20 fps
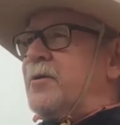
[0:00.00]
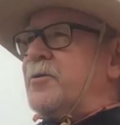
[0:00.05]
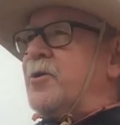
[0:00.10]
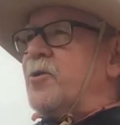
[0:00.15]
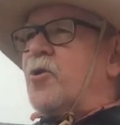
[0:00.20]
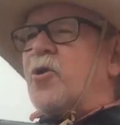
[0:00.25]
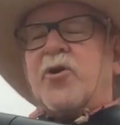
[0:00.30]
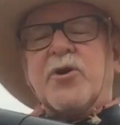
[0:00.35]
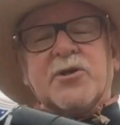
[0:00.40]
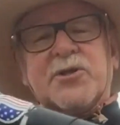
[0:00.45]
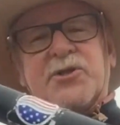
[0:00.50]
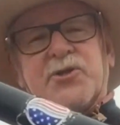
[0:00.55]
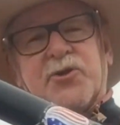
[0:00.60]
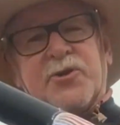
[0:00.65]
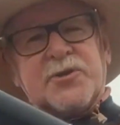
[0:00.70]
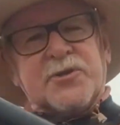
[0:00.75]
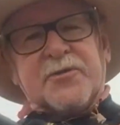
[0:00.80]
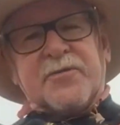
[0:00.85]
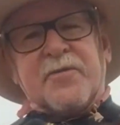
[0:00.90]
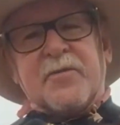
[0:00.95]
there are all
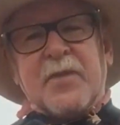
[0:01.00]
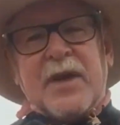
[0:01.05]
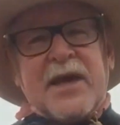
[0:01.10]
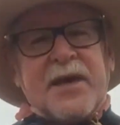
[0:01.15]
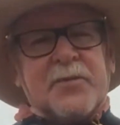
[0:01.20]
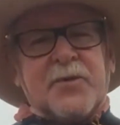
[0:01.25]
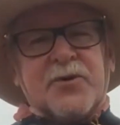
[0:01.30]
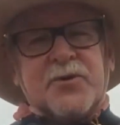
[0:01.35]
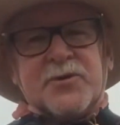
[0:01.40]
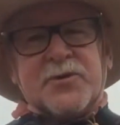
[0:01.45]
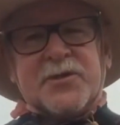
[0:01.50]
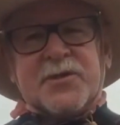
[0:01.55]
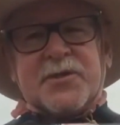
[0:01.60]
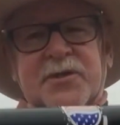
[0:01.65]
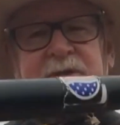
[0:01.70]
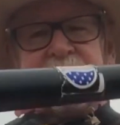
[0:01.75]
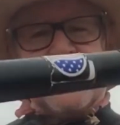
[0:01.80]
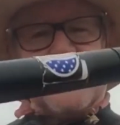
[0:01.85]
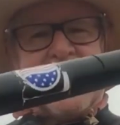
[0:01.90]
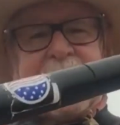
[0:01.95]
sorts of
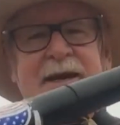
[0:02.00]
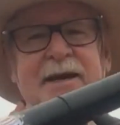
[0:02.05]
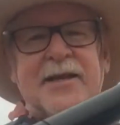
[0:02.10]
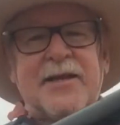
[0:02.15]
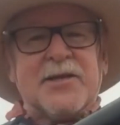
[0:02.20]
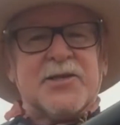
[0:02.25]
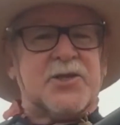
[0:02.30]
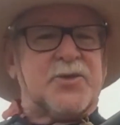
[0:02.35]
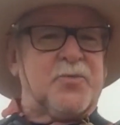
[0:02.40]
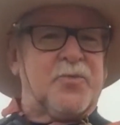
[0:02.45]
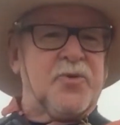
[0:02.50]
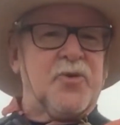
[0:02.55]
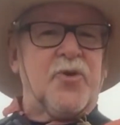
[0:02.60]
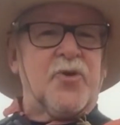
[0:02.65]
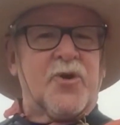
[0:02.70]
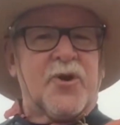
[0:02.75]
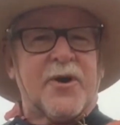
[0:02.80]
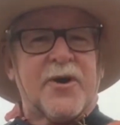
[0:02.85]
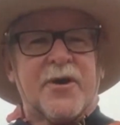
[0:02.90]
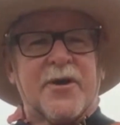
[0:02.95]
mammals that
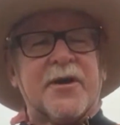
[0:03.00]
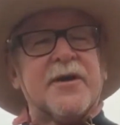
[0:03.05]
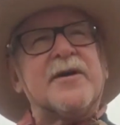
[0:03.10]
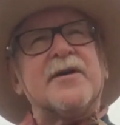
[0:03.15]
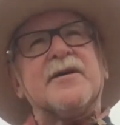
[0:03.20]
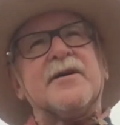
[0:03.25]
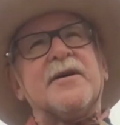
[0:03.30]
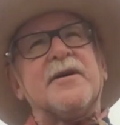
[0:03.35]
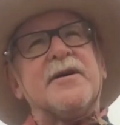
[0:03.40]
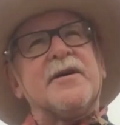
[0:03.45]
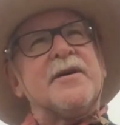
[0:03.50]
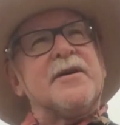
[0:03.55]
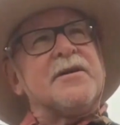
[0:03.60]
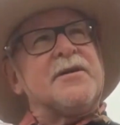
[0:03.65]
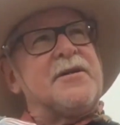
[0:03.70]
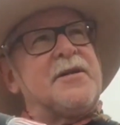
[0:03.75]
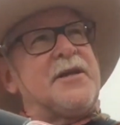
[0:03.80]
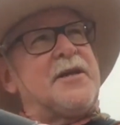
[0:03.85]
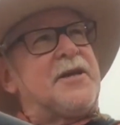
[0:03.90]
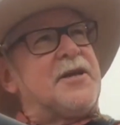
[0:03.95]
explore.
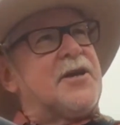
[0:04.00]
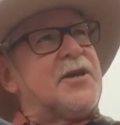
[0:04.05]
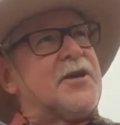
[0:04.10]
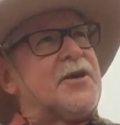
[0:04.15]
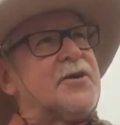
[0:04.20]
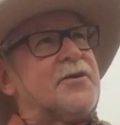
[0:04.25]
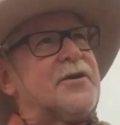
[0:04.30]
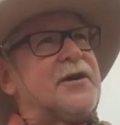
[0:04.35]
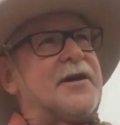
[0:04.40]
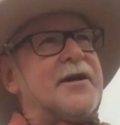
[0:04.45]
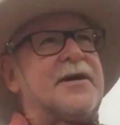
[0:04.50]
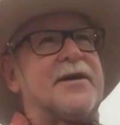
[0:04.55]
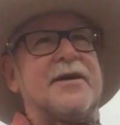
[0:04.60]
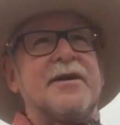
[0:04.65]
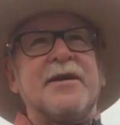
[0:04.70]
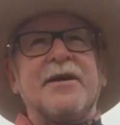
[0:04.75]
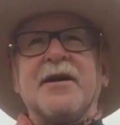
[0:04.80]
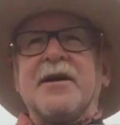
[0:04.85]
Deer and